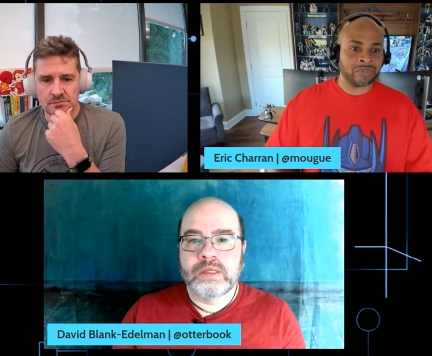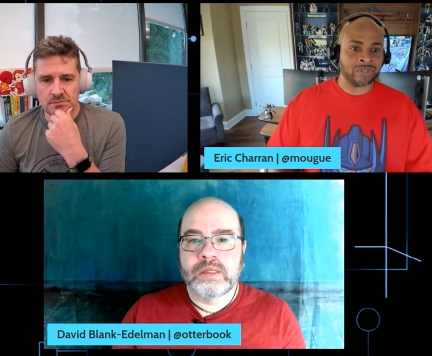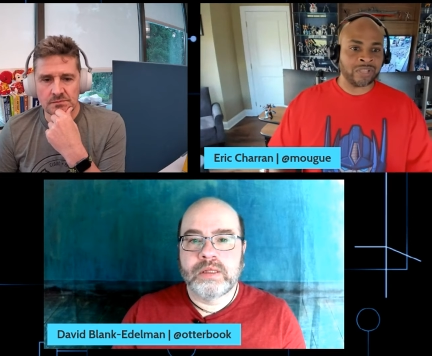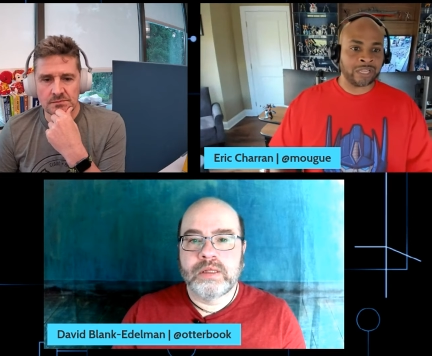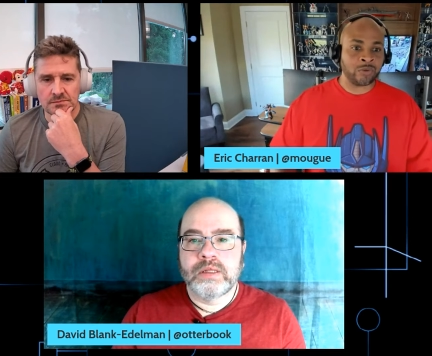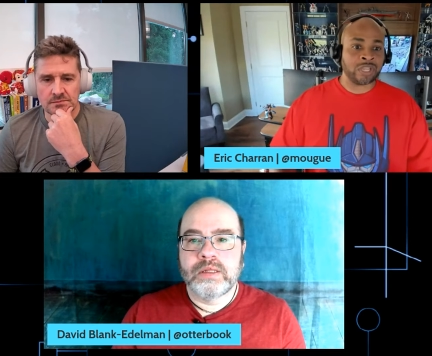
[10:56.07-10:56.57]
Speaker 1: so
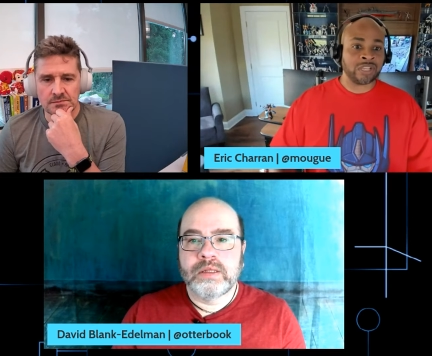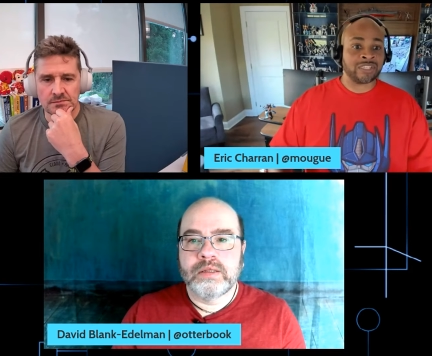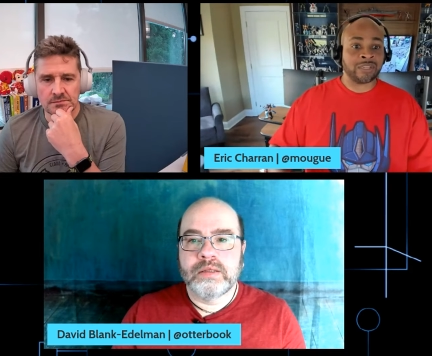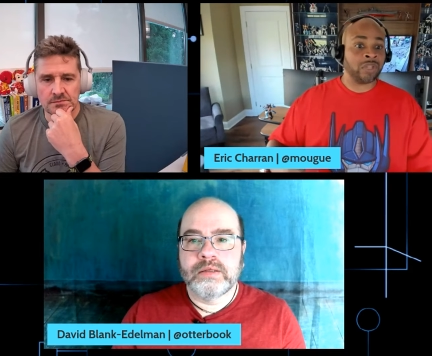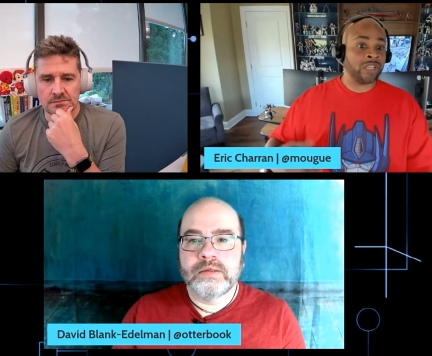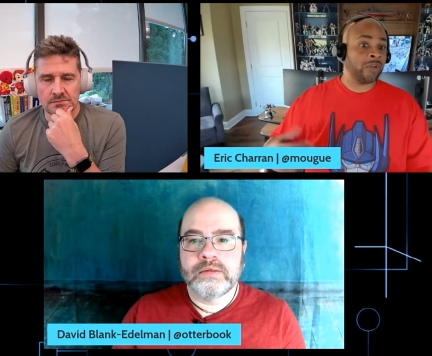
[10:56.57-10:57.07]
that you can
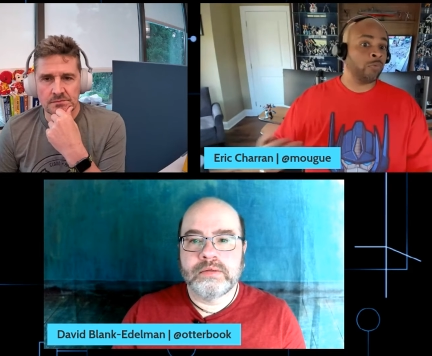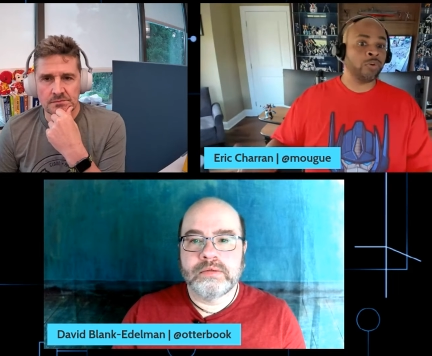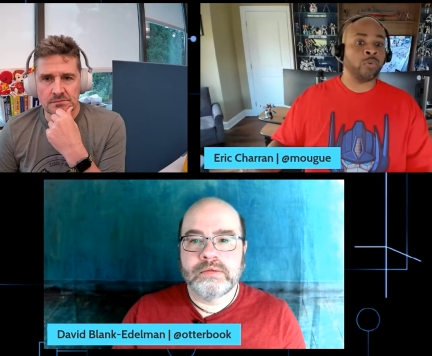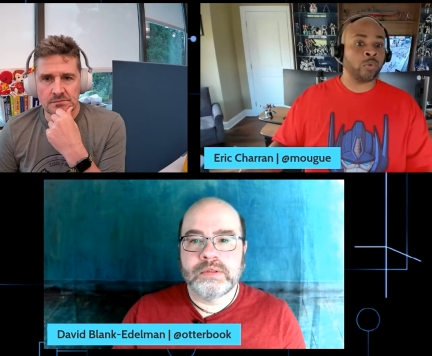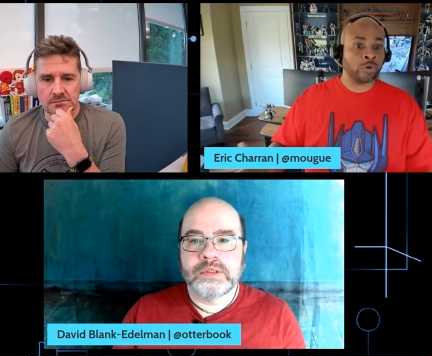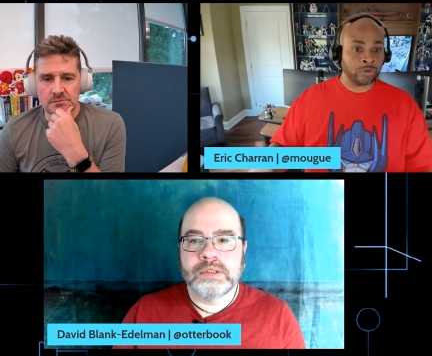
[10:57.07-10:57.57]
simulate
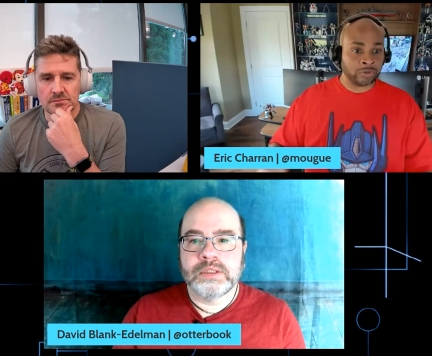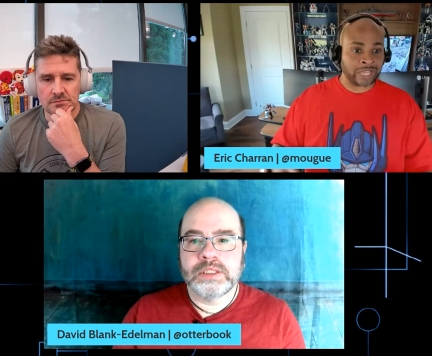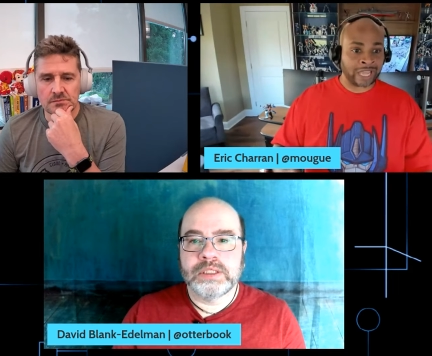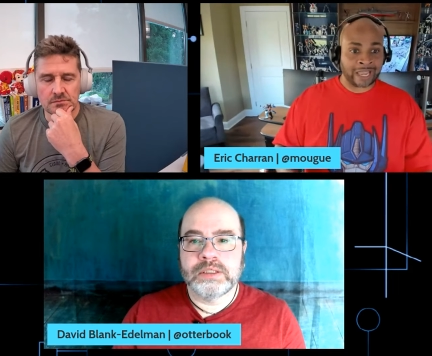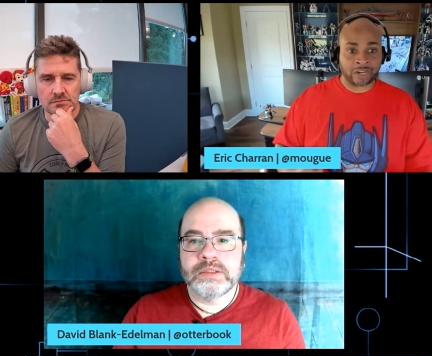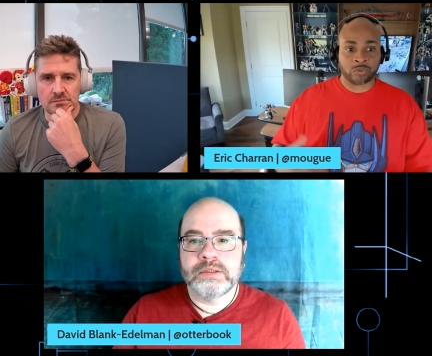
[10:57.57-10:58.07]
real world
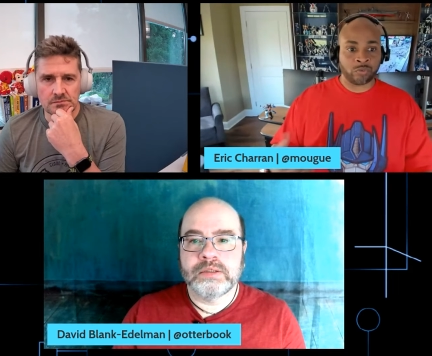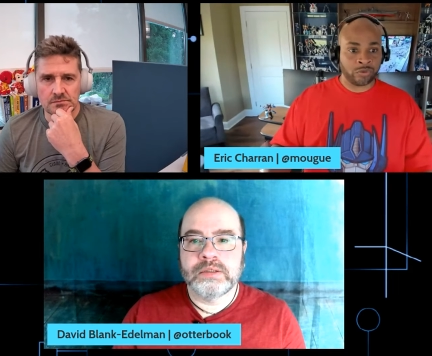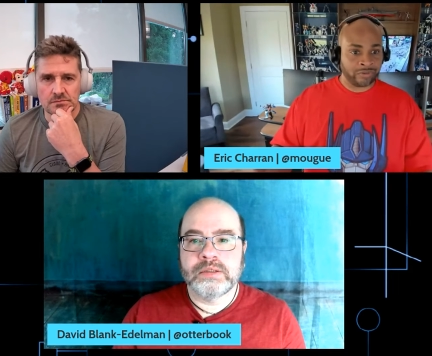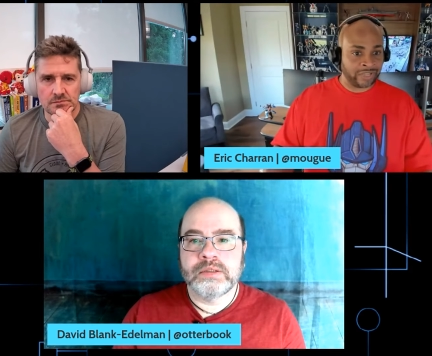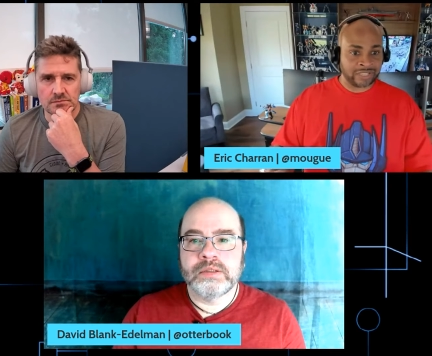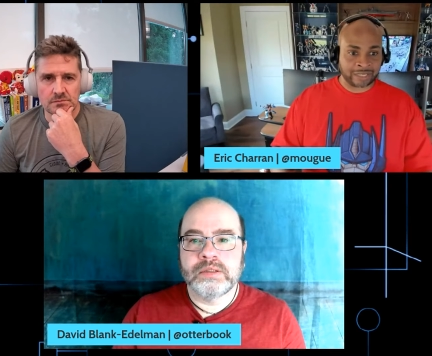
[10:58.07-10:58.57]

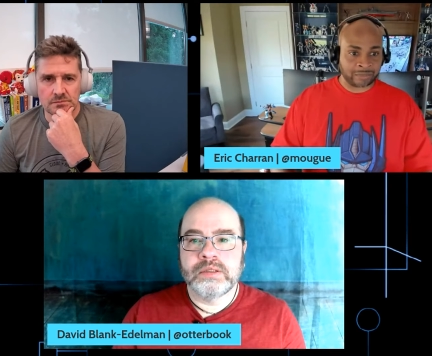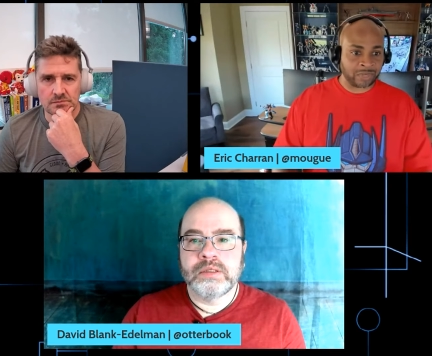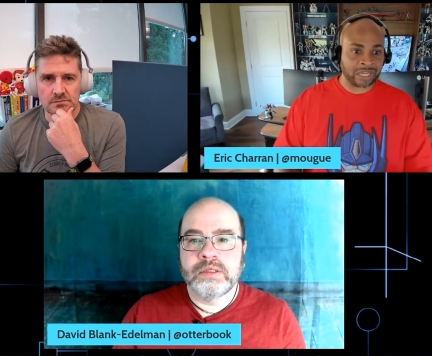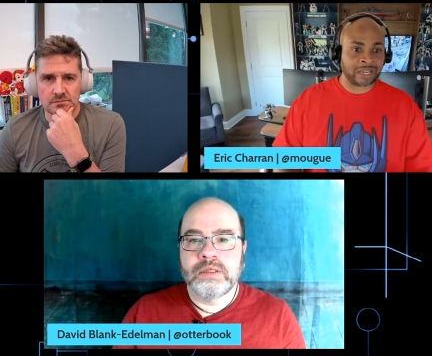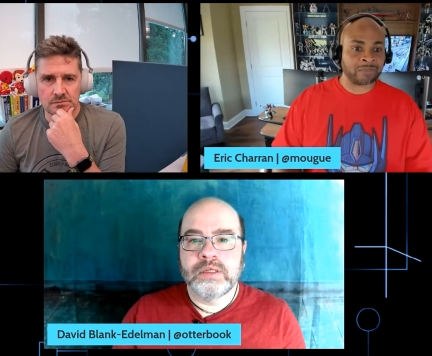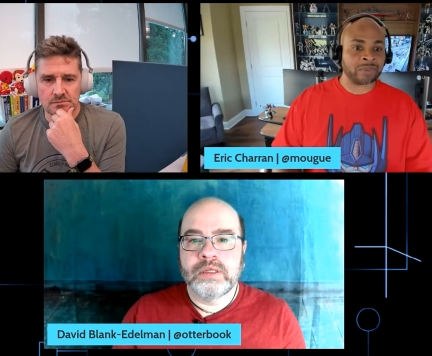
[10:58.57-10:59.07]
actual events that
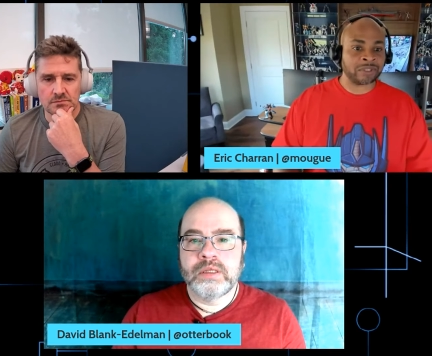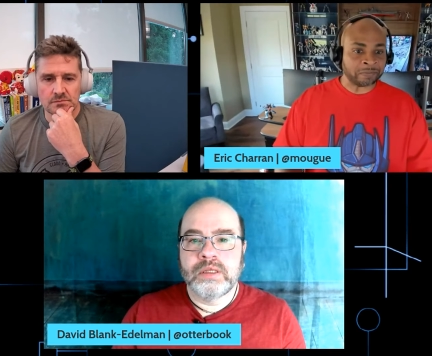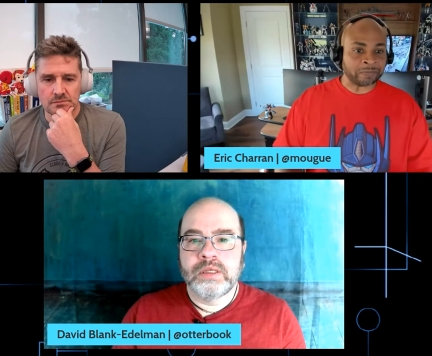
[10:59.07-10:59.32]
might happen.